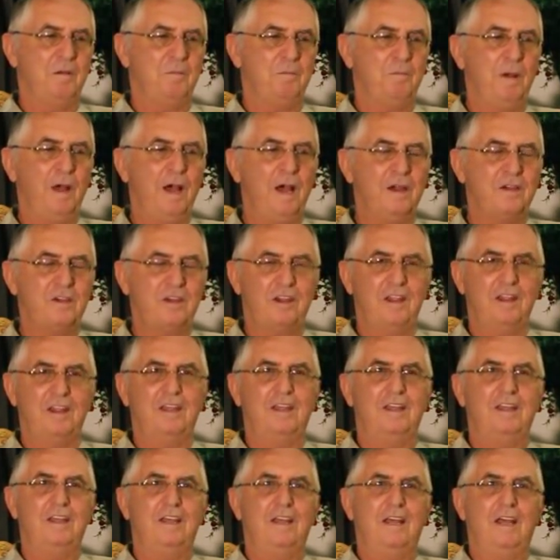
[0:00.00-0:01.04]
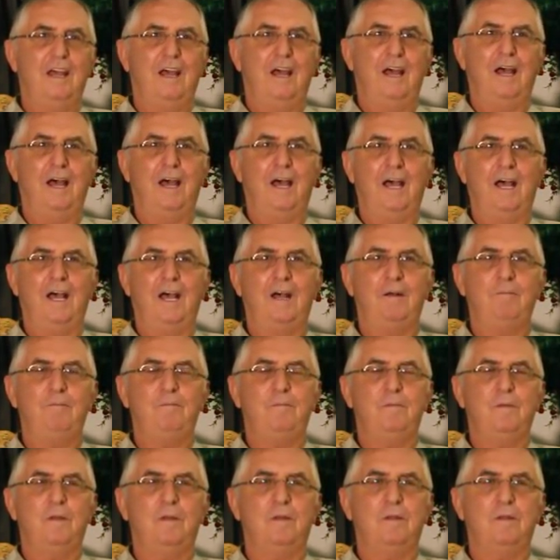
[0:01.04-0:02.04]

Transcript: But uh,